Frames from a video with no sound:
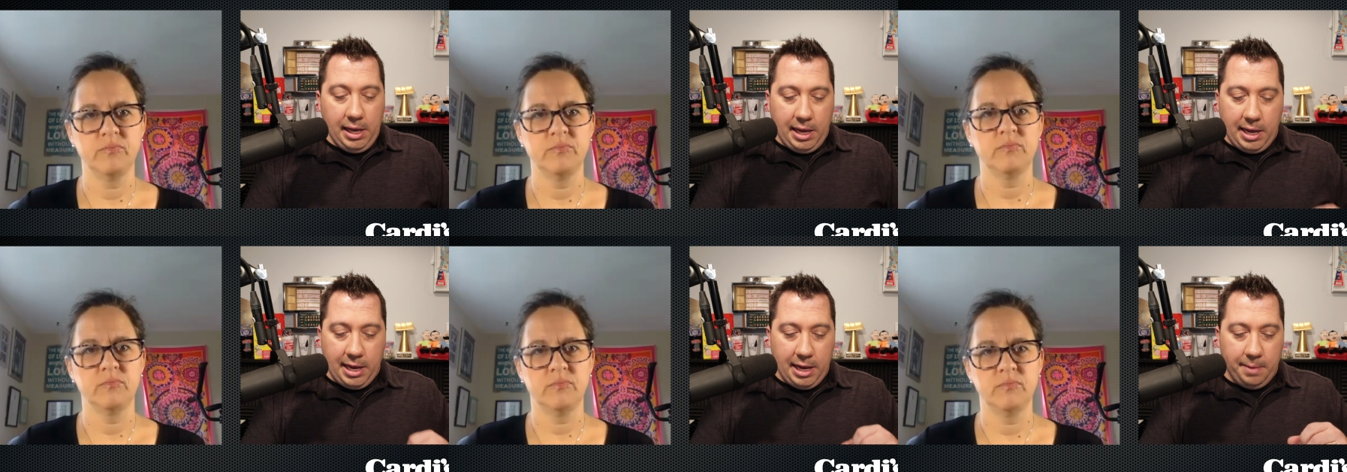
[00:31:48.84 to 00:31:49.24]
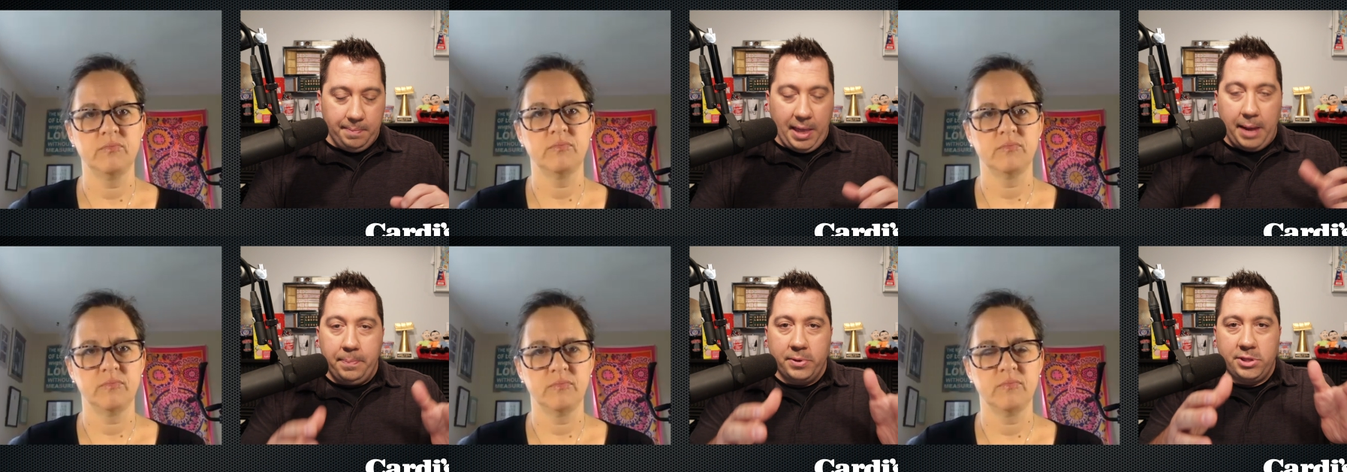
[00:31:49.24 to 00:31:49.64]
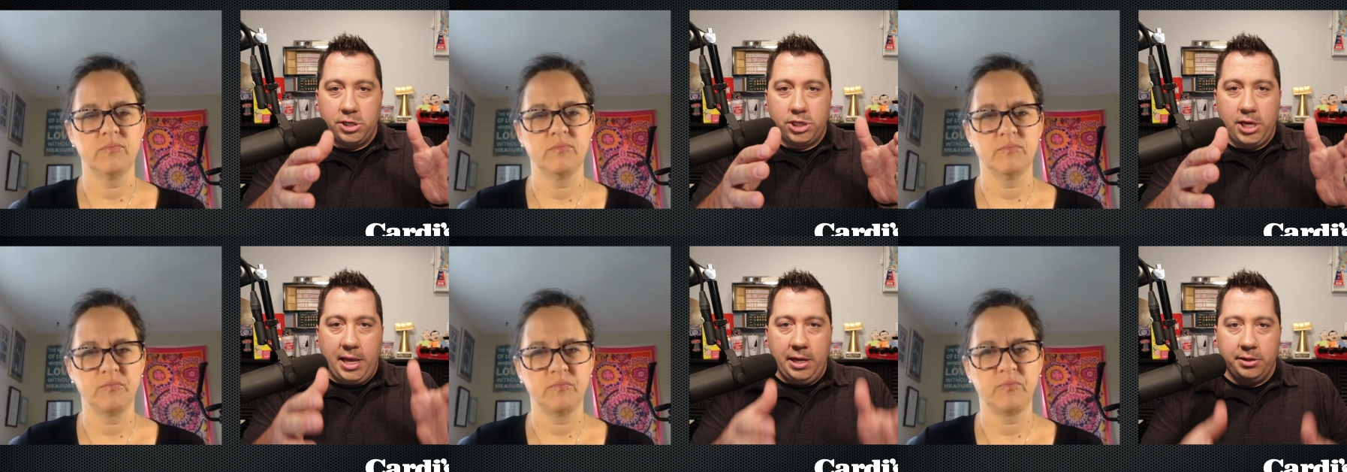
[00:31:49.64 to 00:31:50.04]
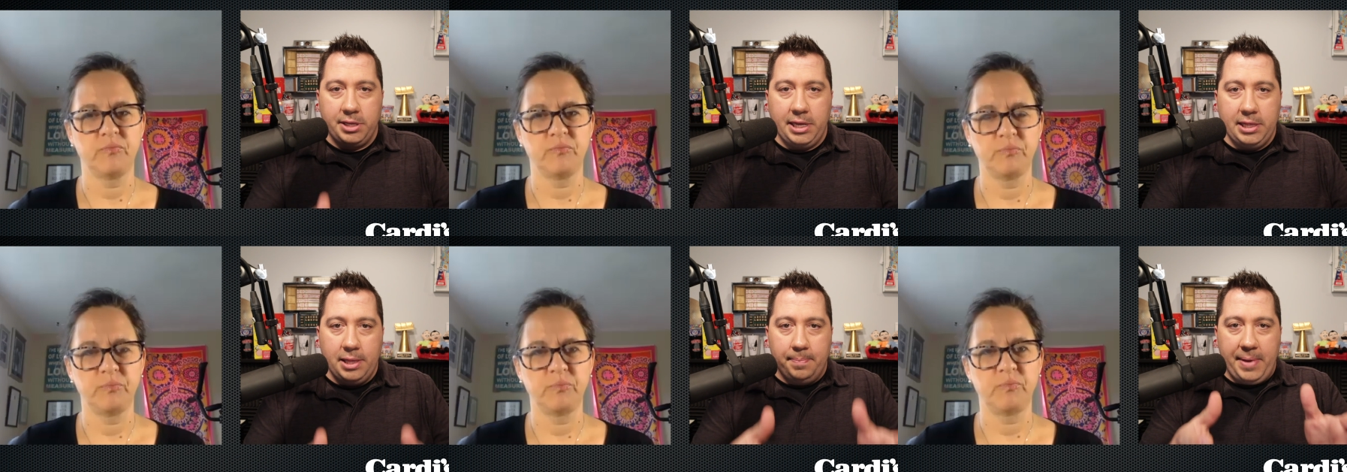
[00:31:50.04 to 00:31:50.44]
Speaker 1: um, I put the child
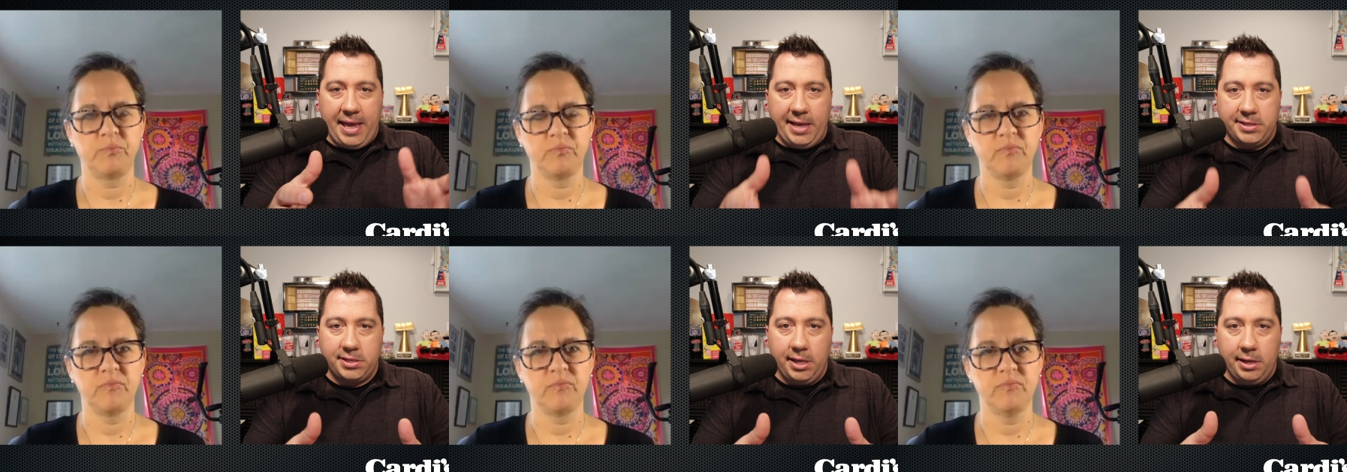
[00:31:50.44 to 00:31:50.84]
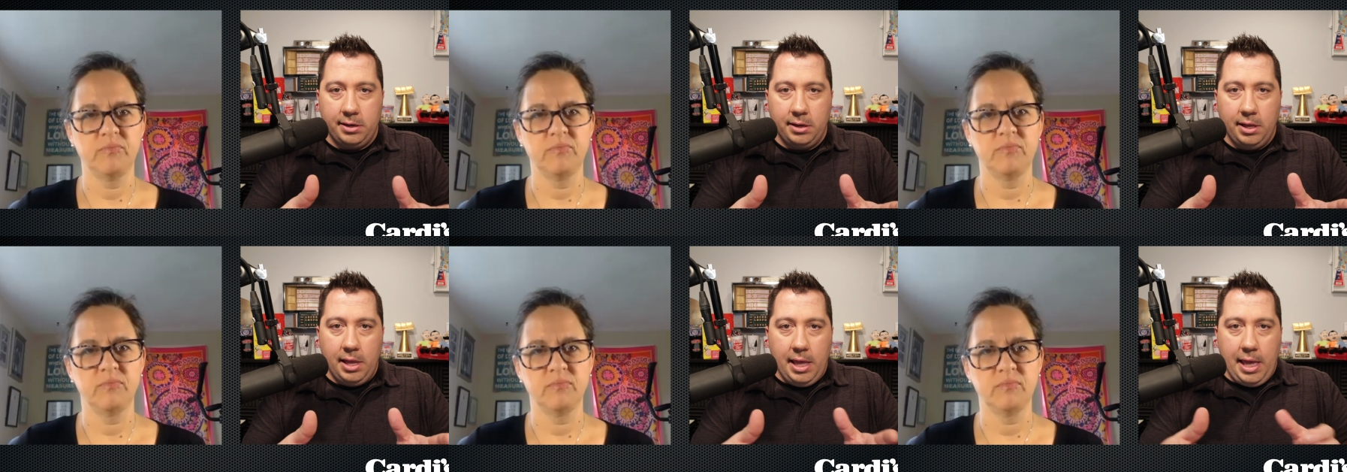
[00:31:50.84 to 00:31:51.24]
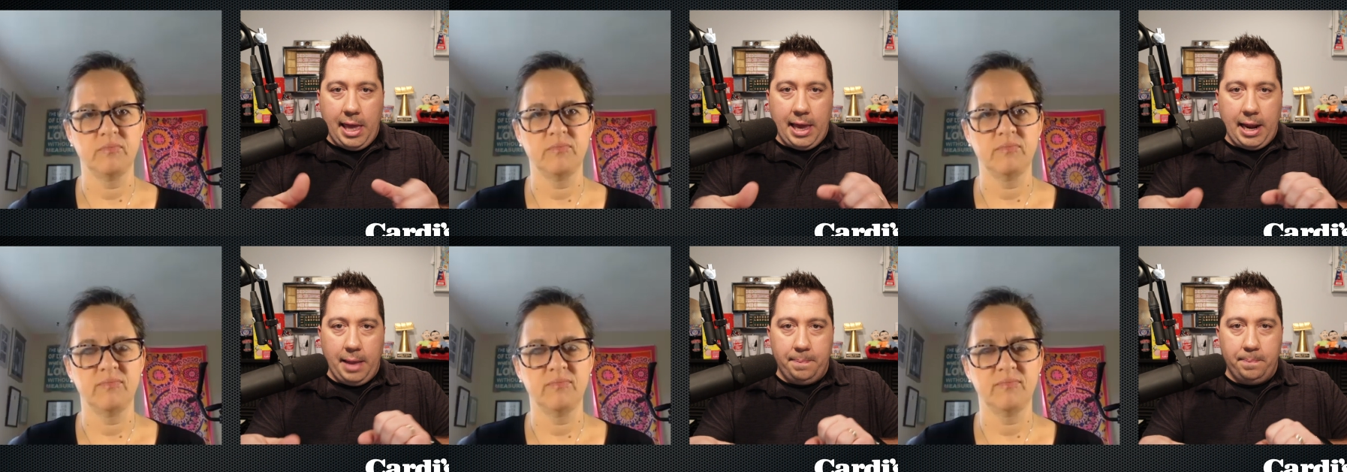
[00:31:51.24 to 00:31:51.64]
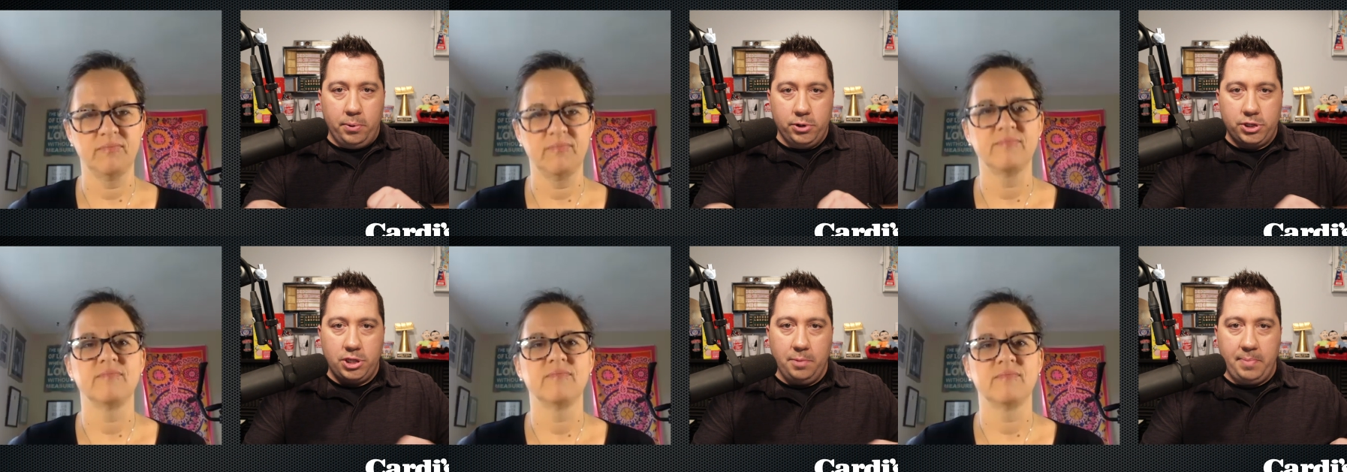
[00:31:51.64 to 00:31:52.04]
in the basket and I
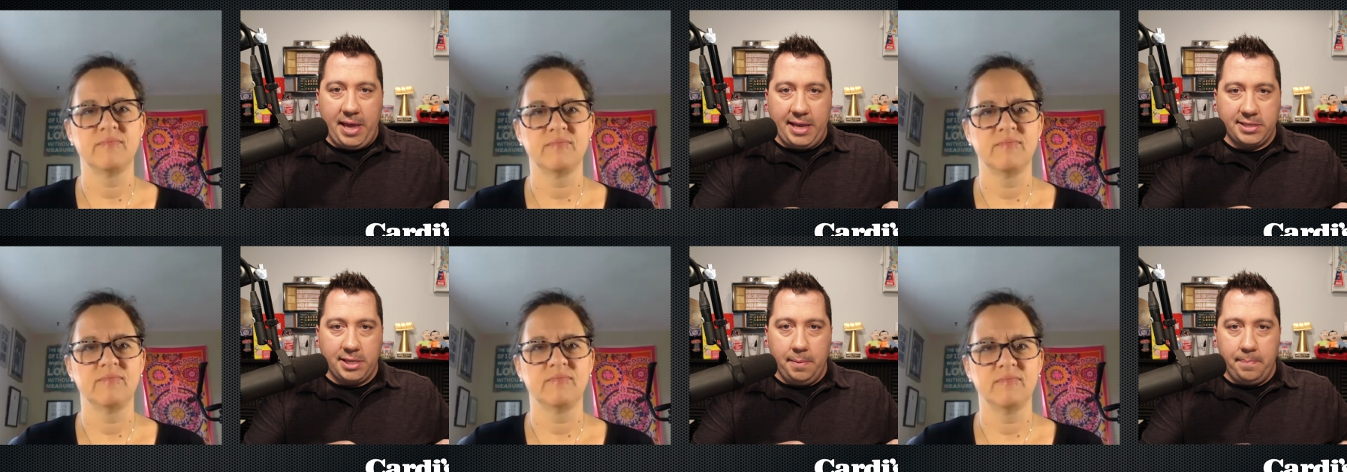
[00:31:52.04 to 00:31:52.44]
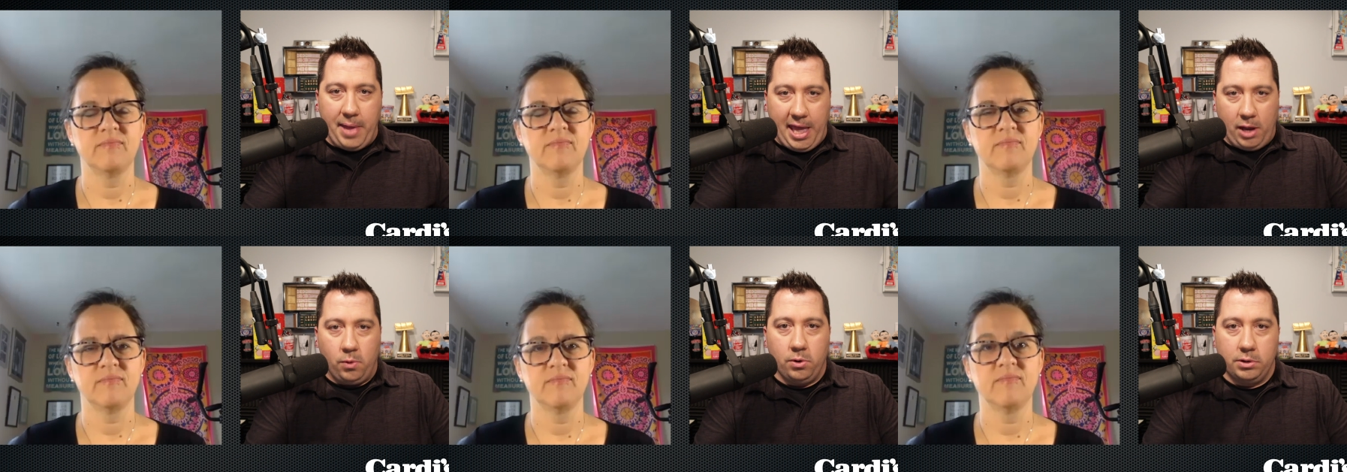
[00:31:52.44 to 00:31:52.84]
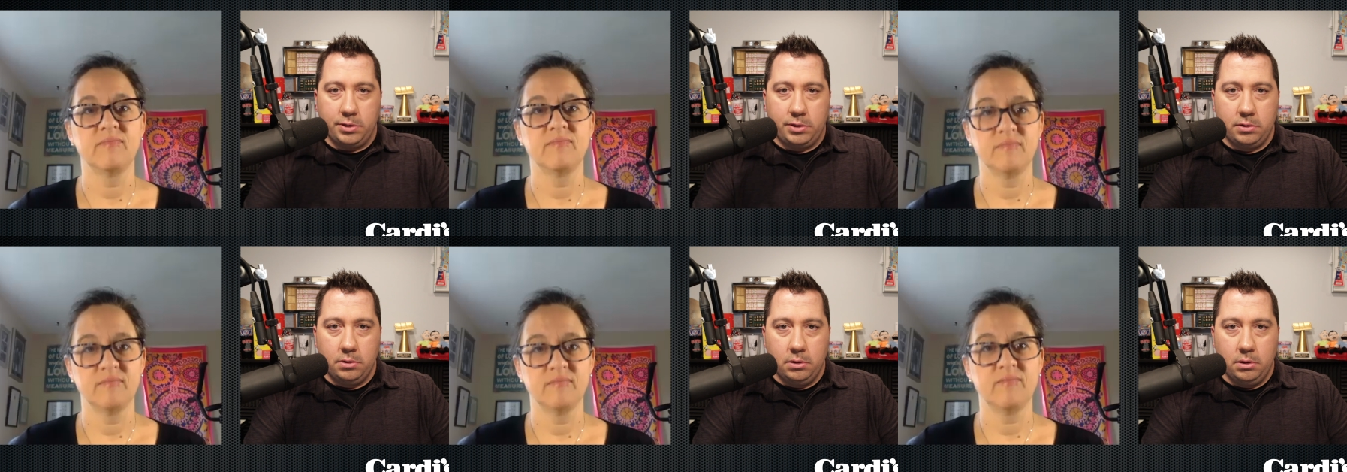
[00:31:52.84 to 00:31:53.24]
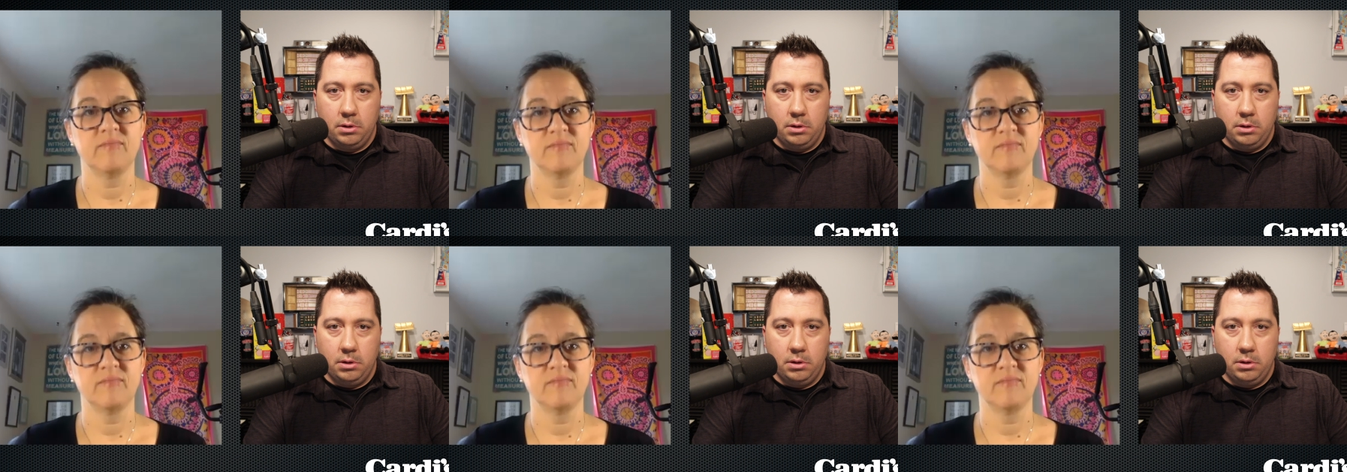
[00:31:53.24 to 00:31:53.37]
push the basket backwards